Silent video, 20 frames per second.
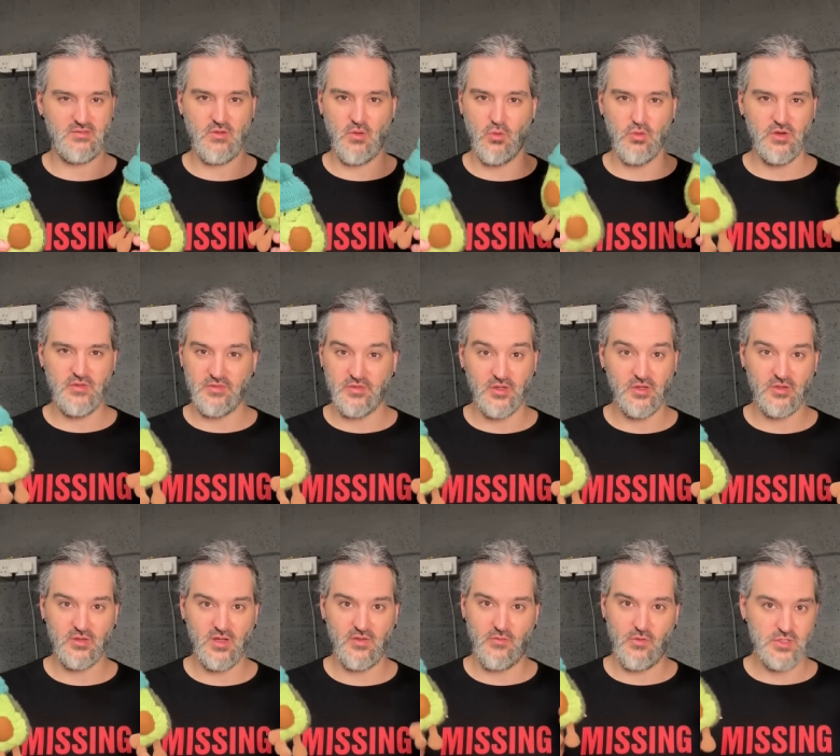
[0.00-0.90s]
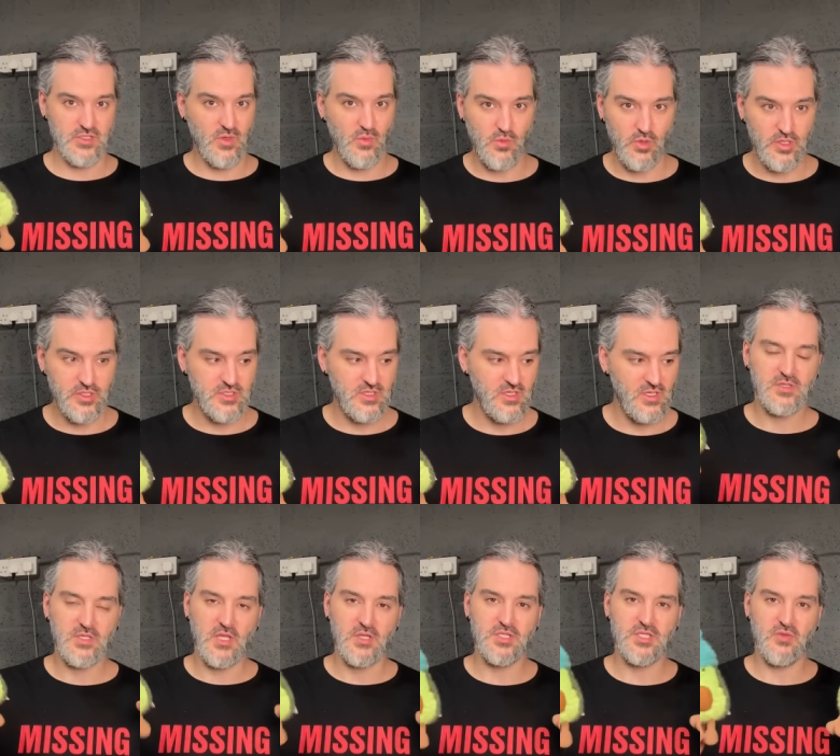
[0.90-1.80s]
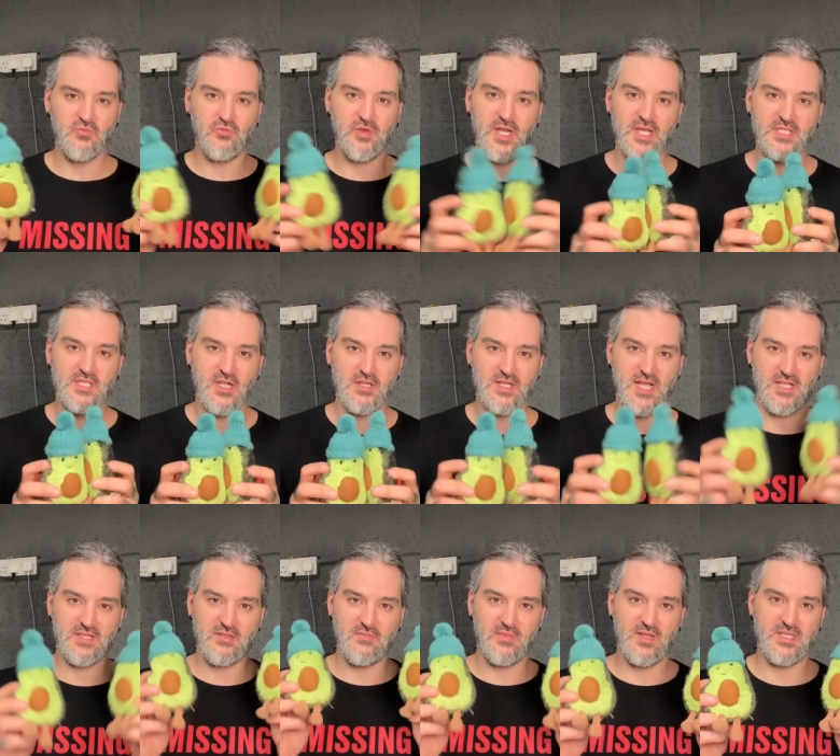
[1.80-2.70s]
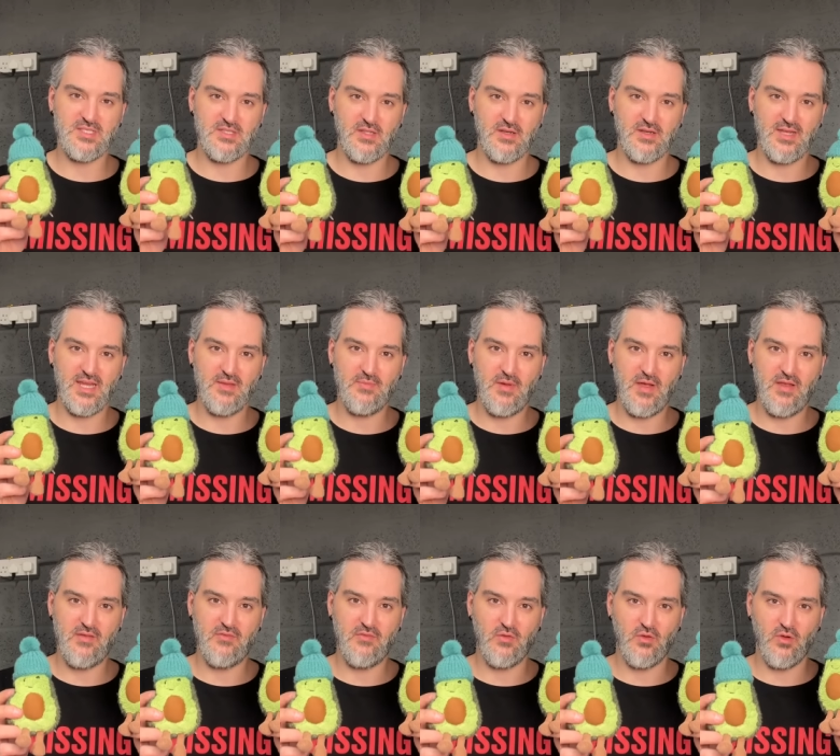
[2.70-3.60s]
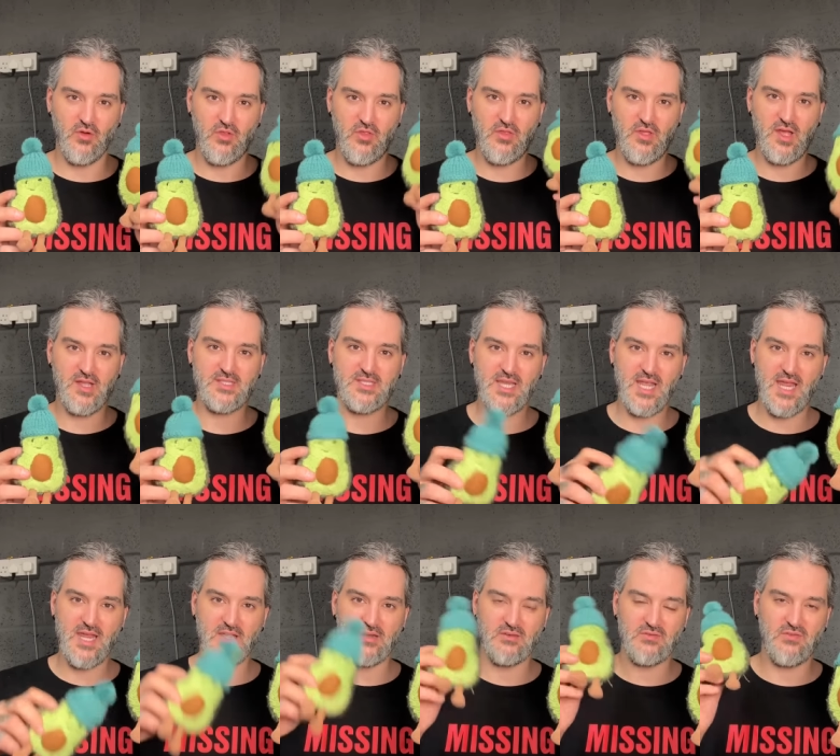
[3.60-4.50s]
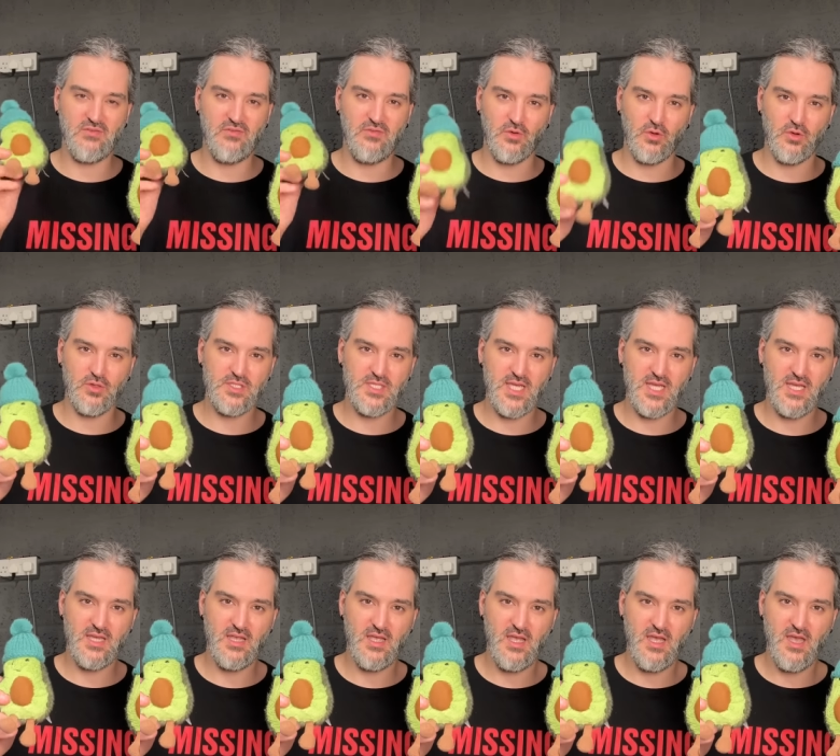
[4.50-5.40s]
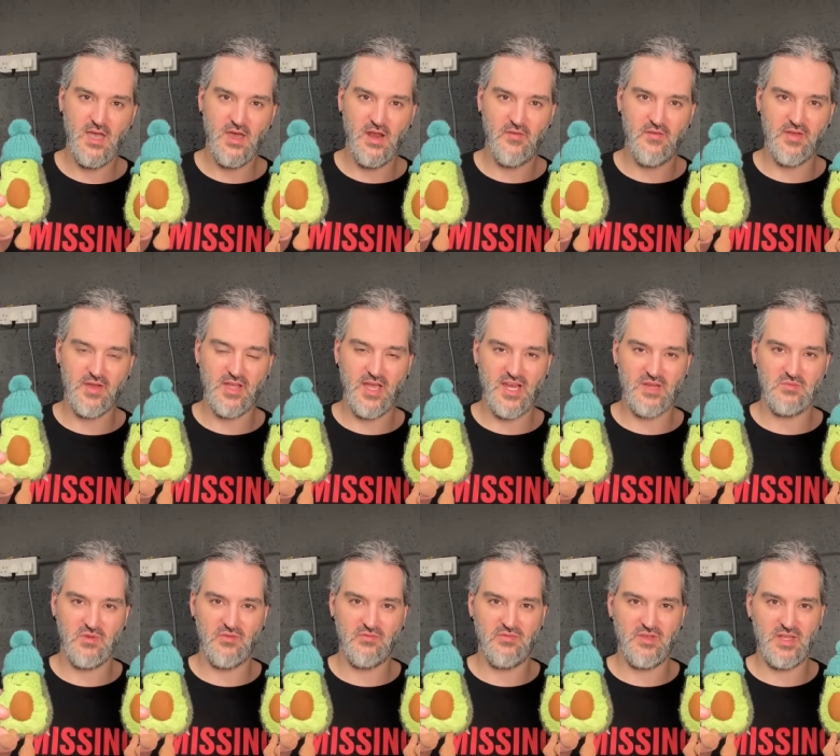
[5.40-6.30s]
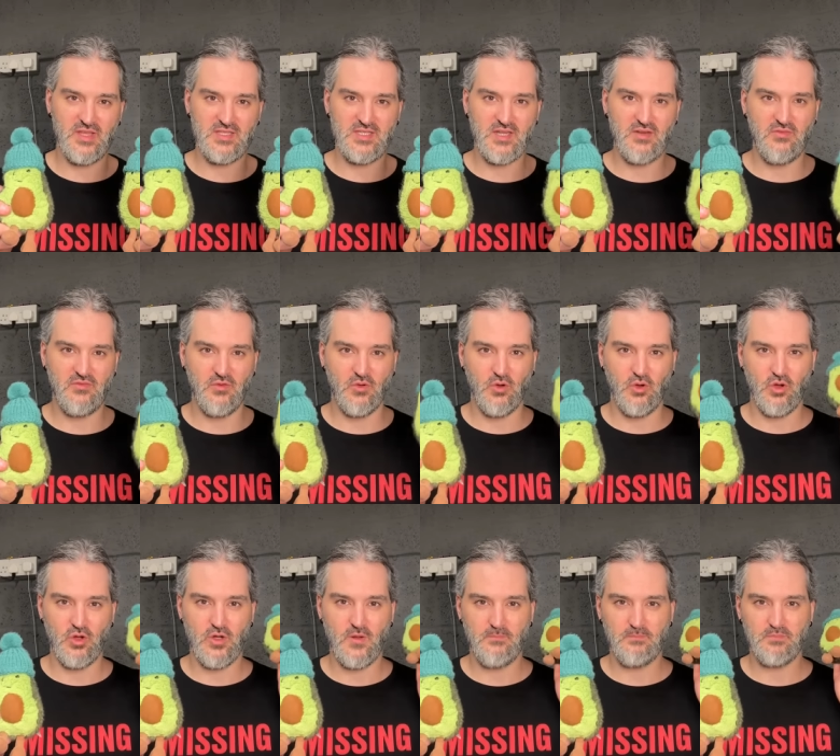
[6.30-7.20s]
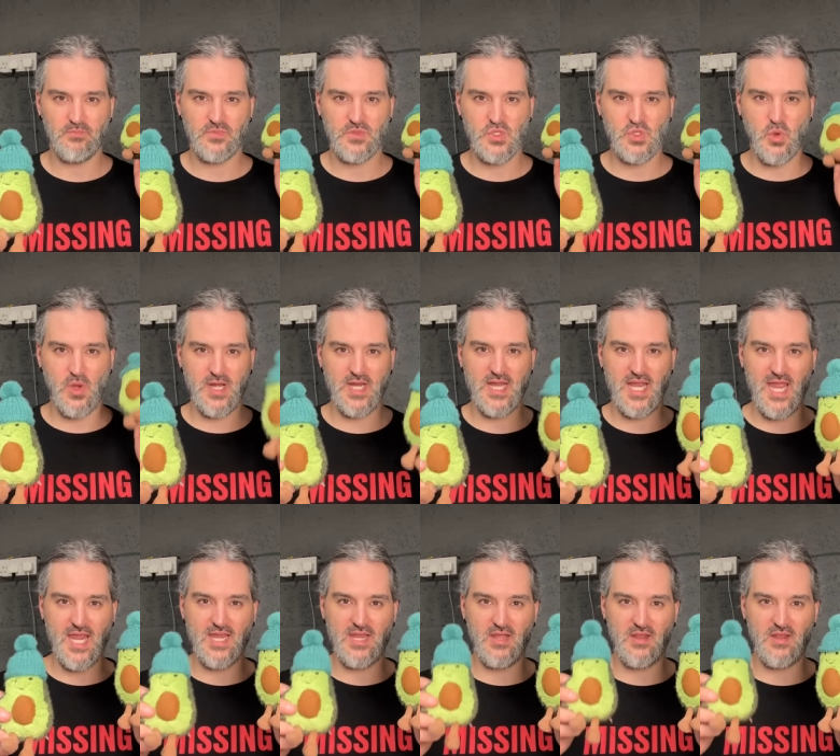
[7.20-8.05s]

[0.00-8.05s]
all of you, I was. I would. Done some research, I had them listed on eBay for 38 and 40, and I think I had them on Vinted for 28